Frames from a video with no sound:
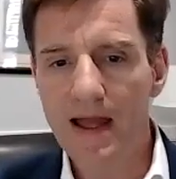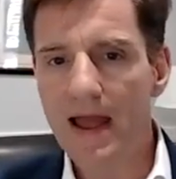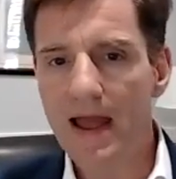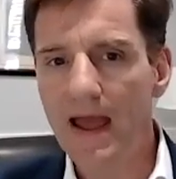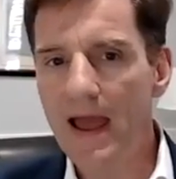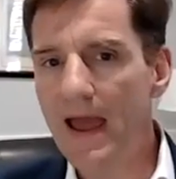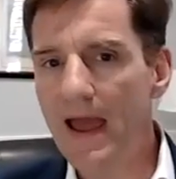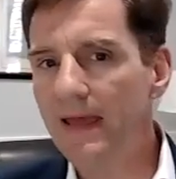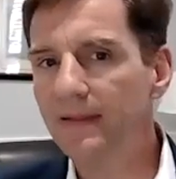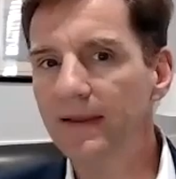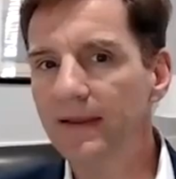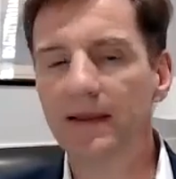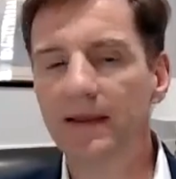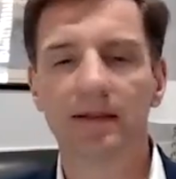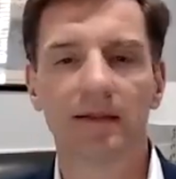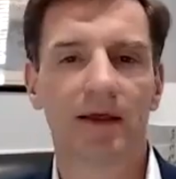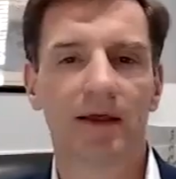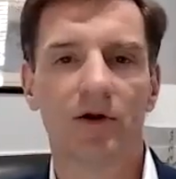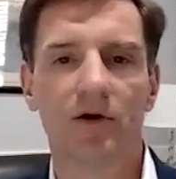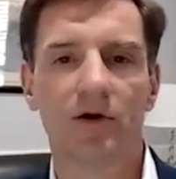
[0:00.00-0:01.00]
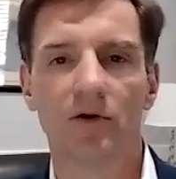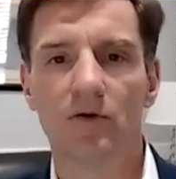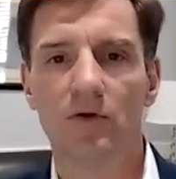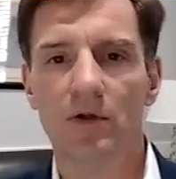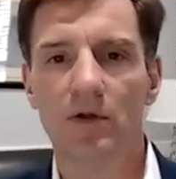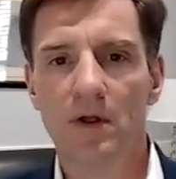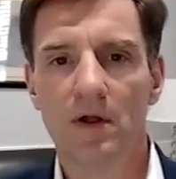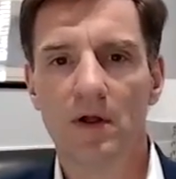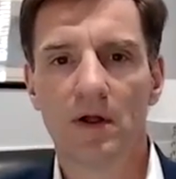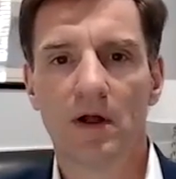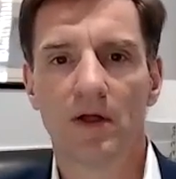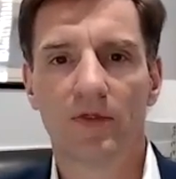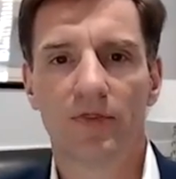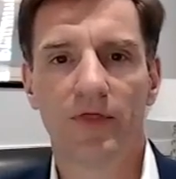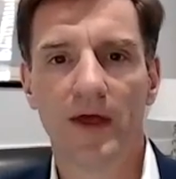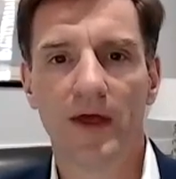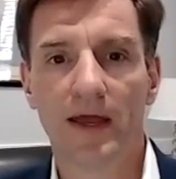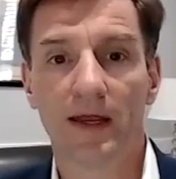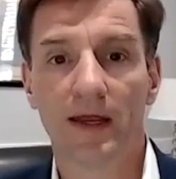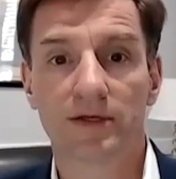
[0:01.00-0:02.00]
any little
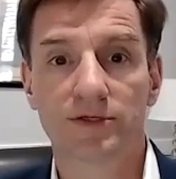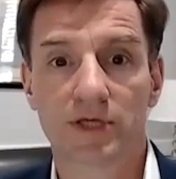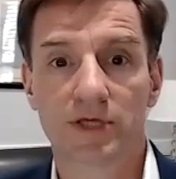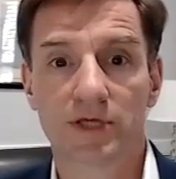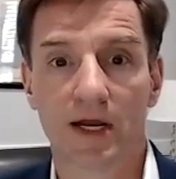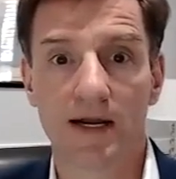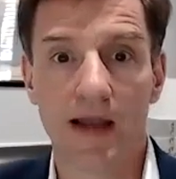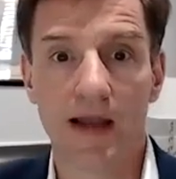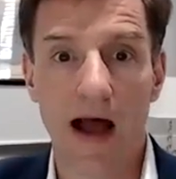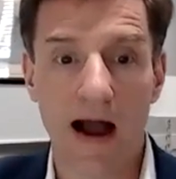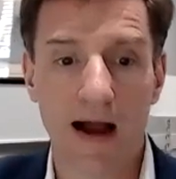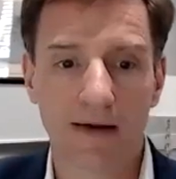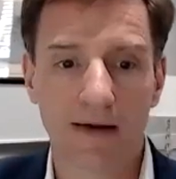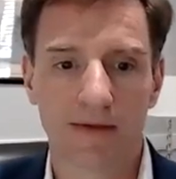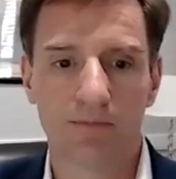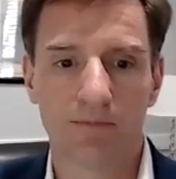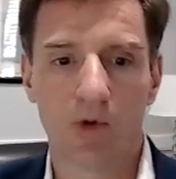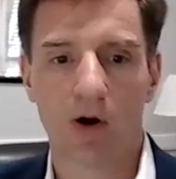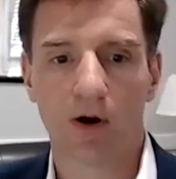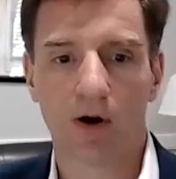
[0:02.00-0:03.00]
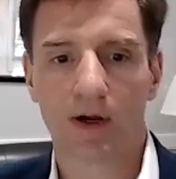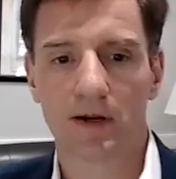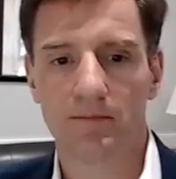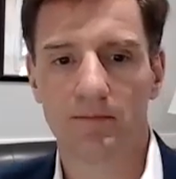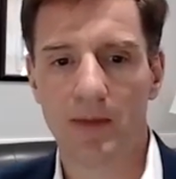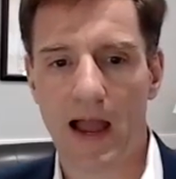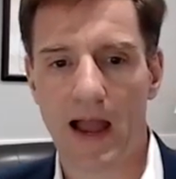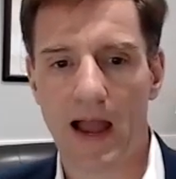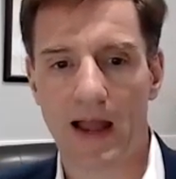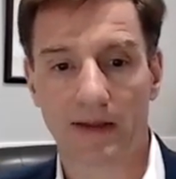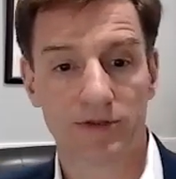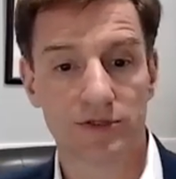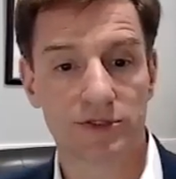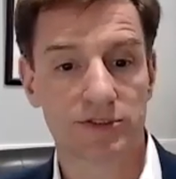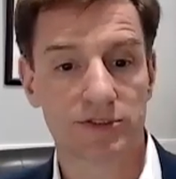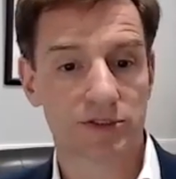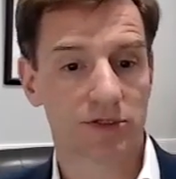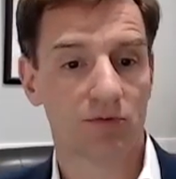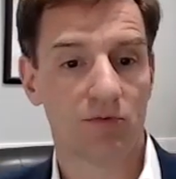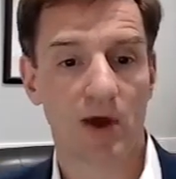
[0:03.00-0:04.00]
thing is going to knock the market back.
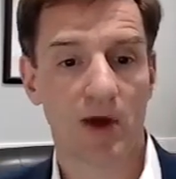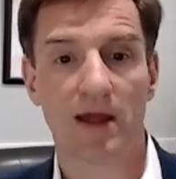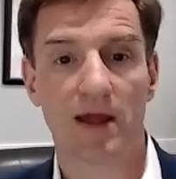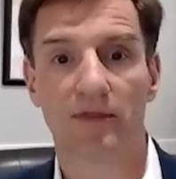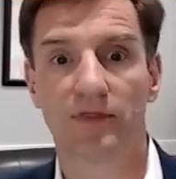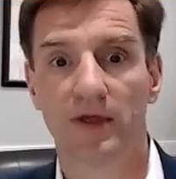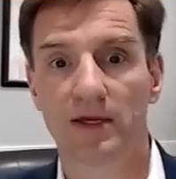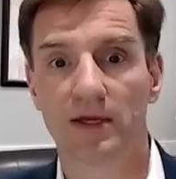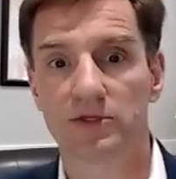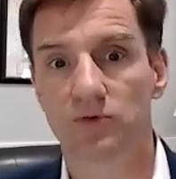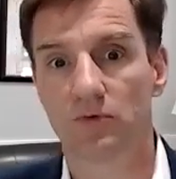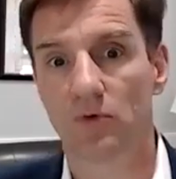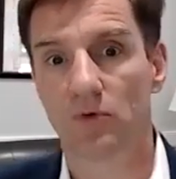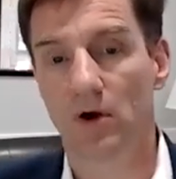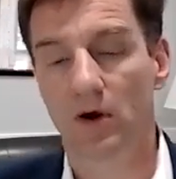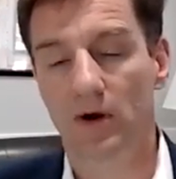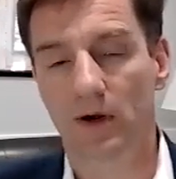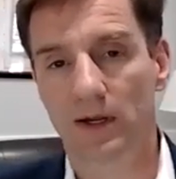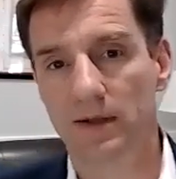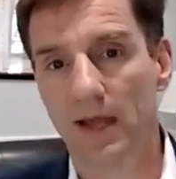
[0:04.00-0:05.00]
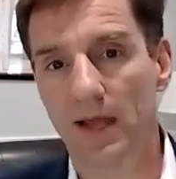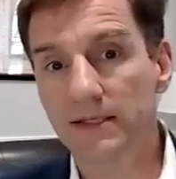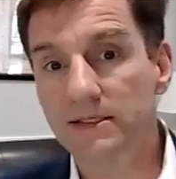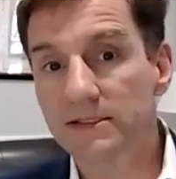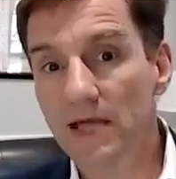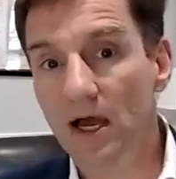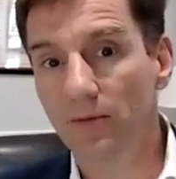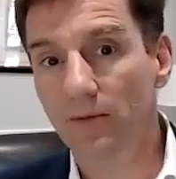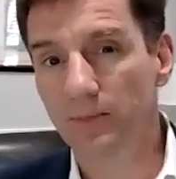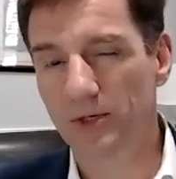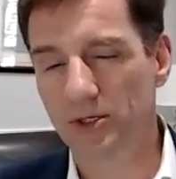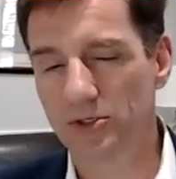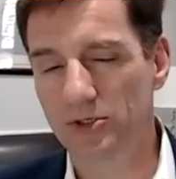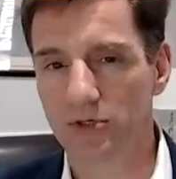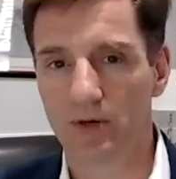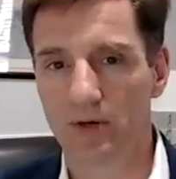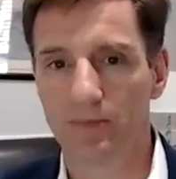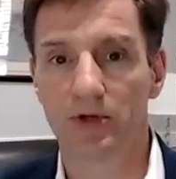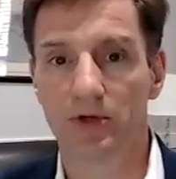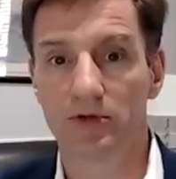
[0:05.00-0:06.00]
This is the way things work. And that's helped
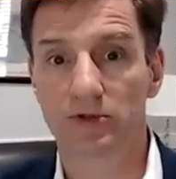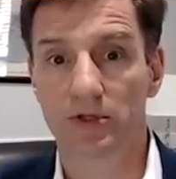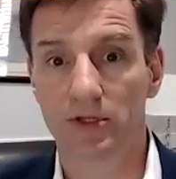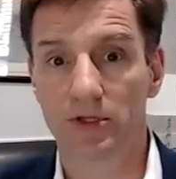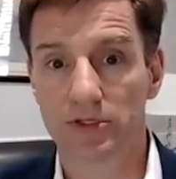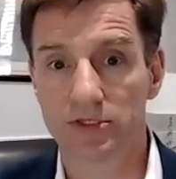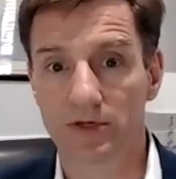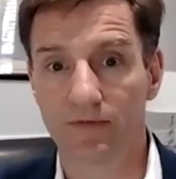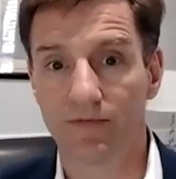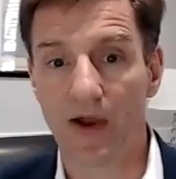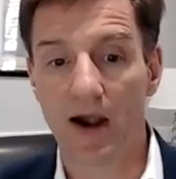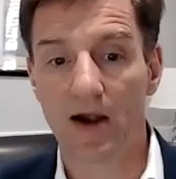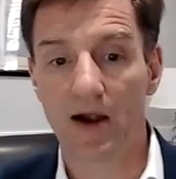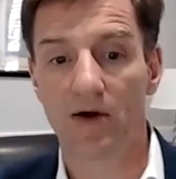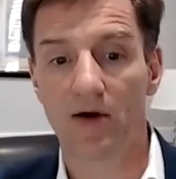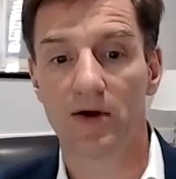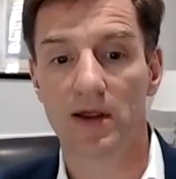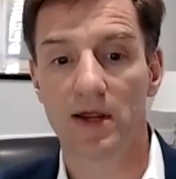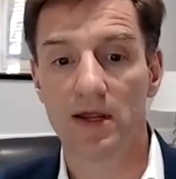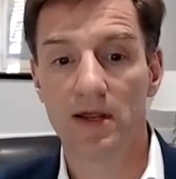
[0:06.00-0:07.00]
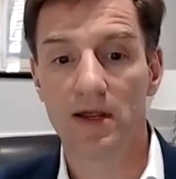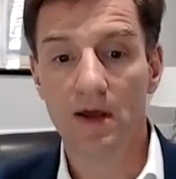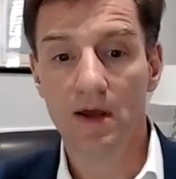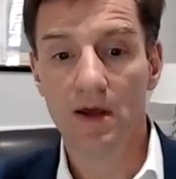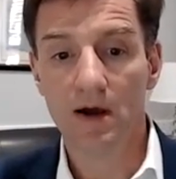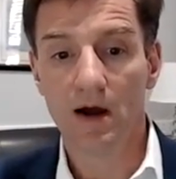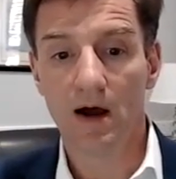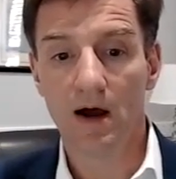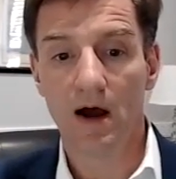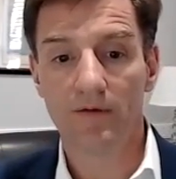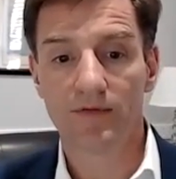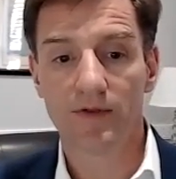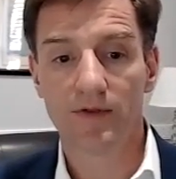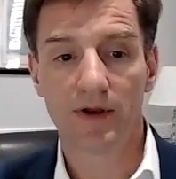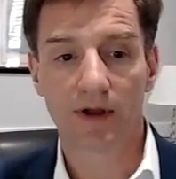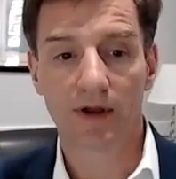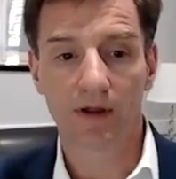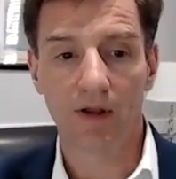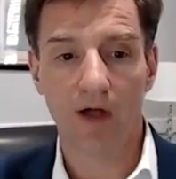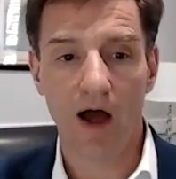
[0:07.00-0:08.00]
contribute to the severity of the
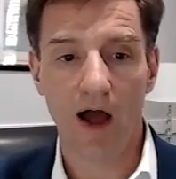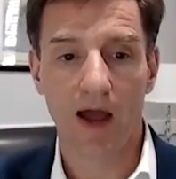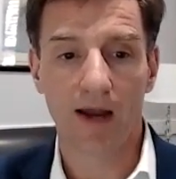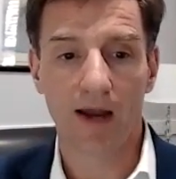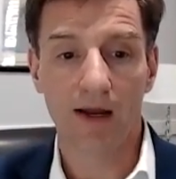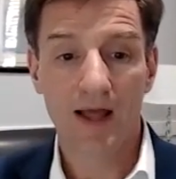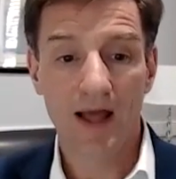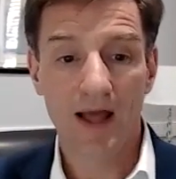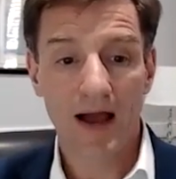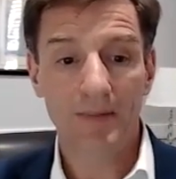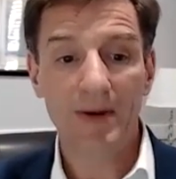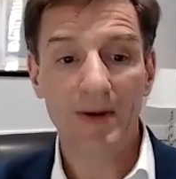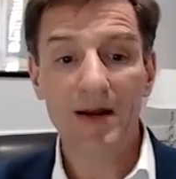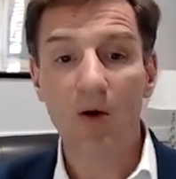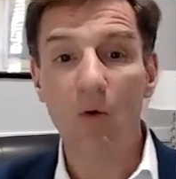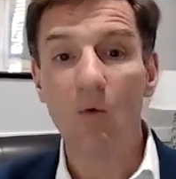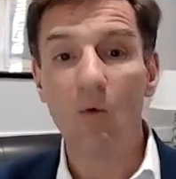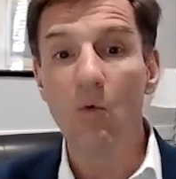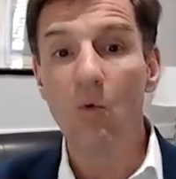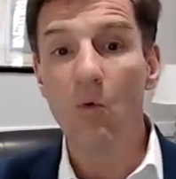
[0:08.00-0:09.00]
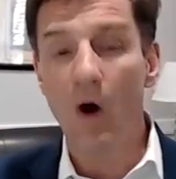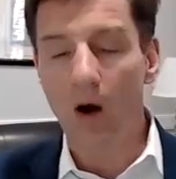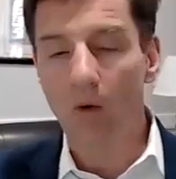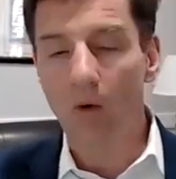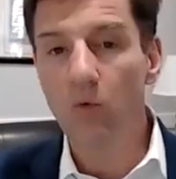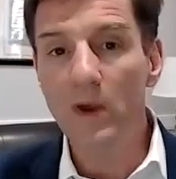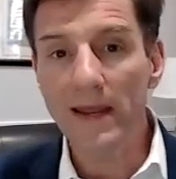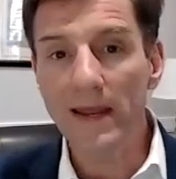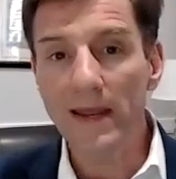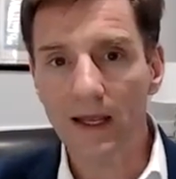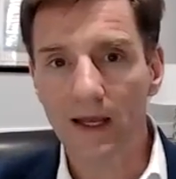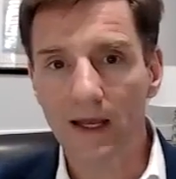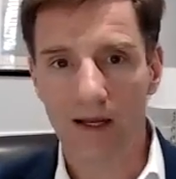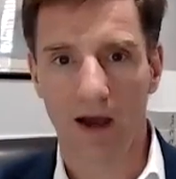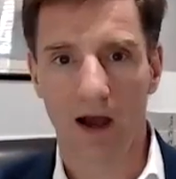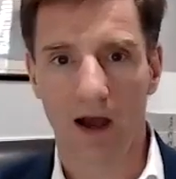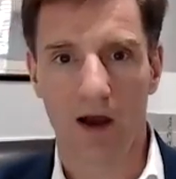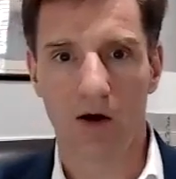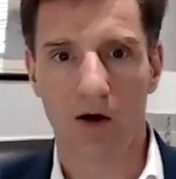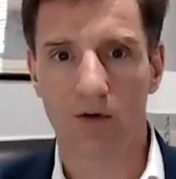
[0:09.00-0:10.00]
decline. I mean, a week
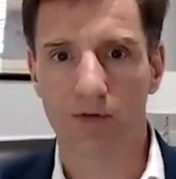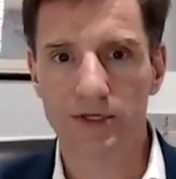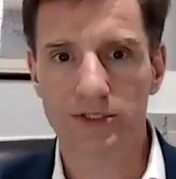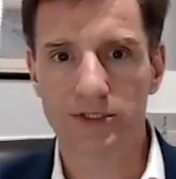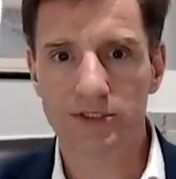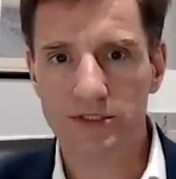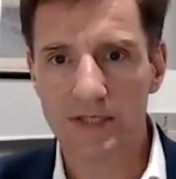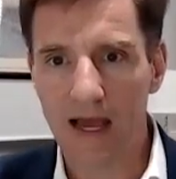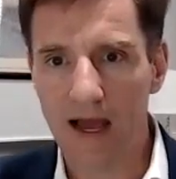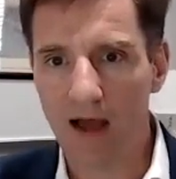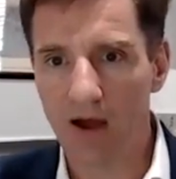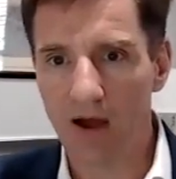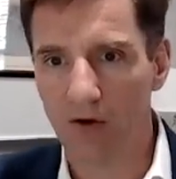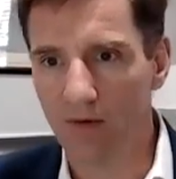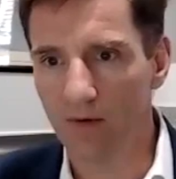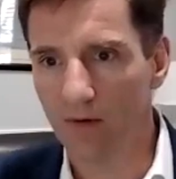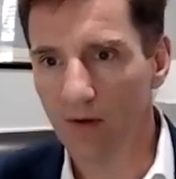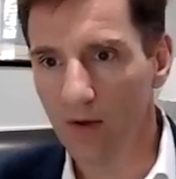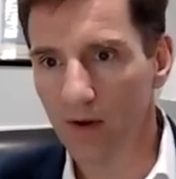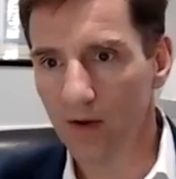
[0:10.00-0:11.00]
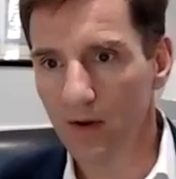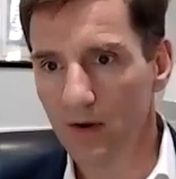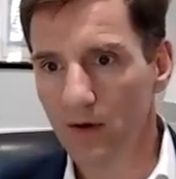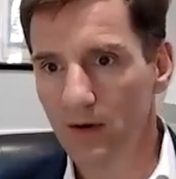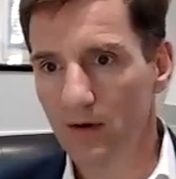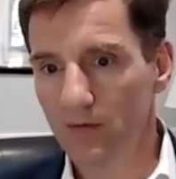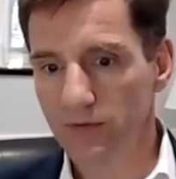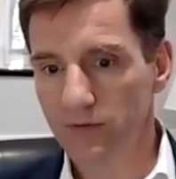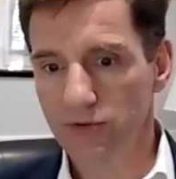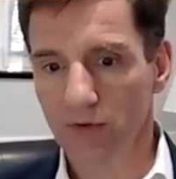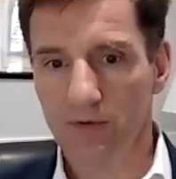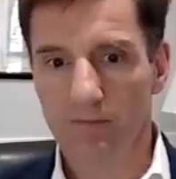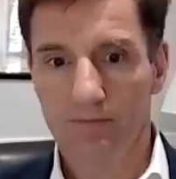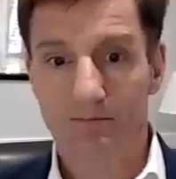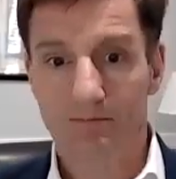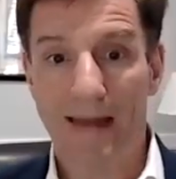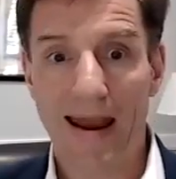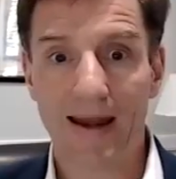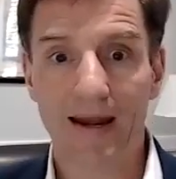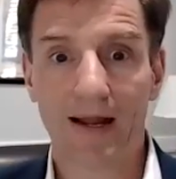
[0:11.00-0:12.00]
ago, this is how sort of
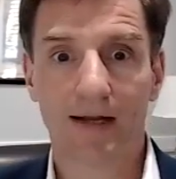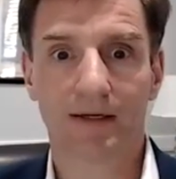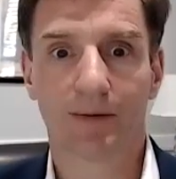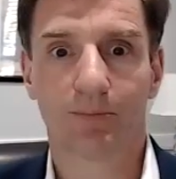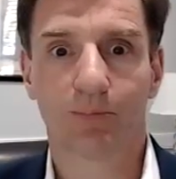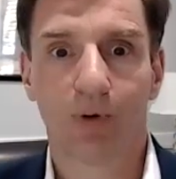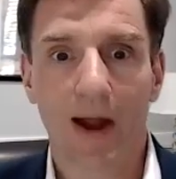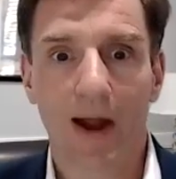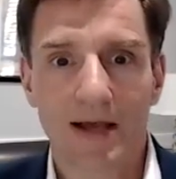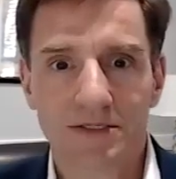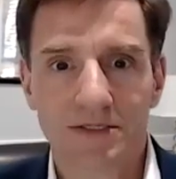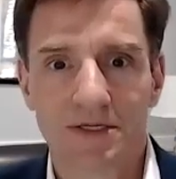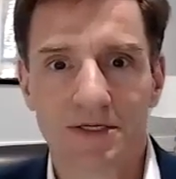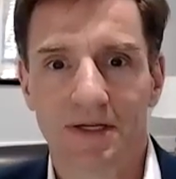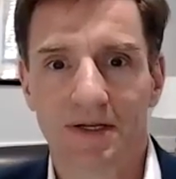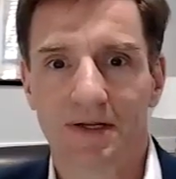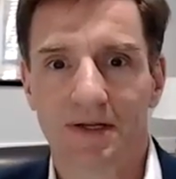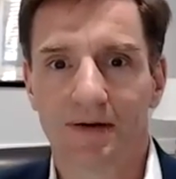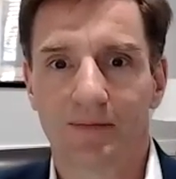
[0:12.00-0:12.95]
manic depressant